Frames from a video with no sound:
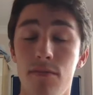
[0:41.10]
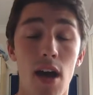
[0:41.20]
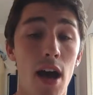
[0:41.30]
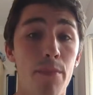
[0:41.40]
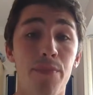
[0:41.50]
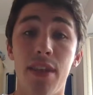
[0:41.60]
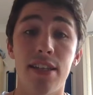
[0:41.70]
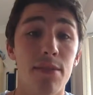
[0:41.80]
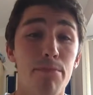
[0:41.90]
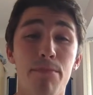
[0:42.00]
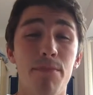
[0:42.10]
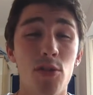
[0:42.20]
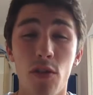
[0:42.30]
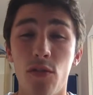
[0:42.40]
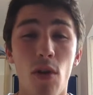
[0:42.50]
There's a
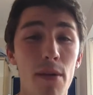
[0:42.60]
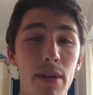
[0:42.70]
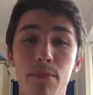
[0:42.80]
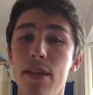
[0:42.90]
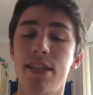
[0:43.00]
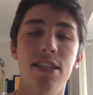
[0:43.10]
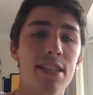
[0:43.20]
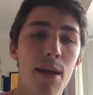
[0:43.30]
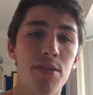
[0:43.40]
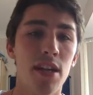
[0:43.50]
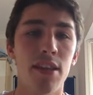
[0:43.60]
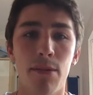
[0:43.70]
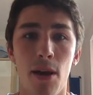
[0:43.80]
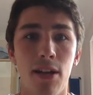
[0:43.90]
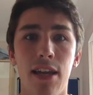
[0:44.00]
sort of quite a big misconception, I think,
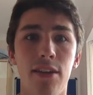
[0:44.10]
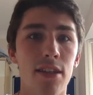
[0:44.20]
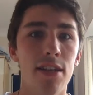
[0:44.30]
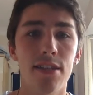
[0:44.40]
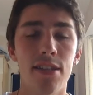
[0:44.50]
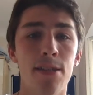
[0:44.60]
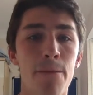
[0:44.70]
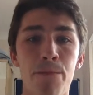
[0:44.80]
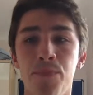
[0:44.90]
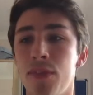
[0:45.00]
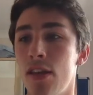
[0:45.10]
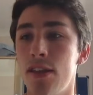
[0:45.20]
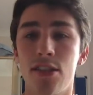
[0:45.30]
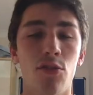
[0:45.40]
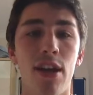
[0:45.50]
about clearing that it's this
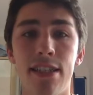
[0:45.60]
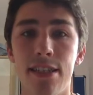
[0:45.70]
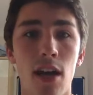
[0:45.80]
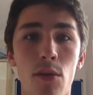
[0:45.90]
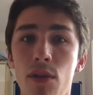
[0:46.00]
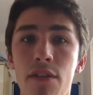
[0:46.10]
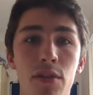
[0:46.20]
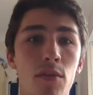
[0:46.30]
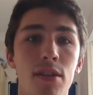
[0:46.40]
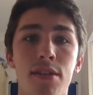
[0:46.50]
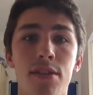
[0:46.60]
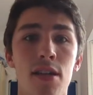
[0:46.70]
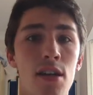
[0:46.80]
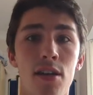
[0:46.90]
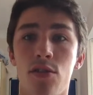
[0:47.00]
crazy time when everyone's
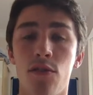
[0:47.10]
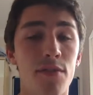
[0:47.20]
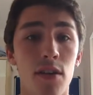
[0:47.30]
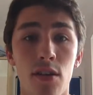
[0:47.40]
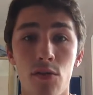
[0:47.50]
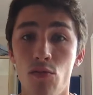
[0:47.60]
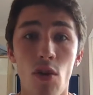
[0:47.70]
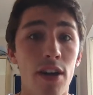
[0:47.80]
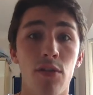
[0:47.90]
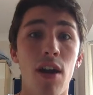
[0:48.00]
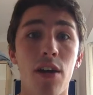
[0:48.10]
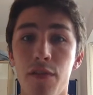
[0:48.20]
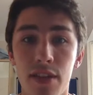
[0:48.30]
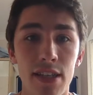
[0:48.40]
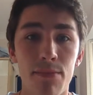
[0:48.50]
sort of running around
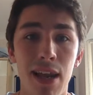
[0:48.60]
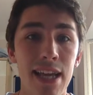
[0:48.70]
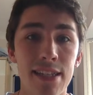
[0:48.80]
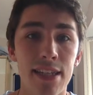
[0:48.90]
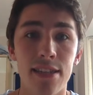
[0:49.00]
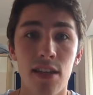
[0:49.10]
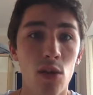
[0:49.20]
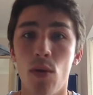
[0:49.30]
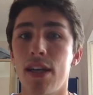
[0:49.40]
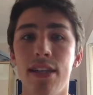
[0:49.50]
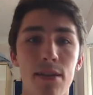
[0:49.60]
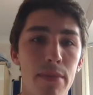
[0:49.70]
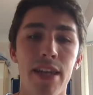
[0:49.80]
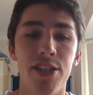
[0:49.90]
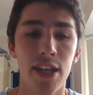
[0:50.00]
for these places that are quickly
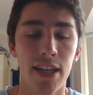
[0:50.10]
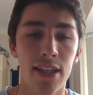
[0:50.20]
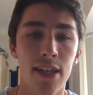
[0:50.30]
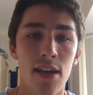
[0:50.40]
diminishing.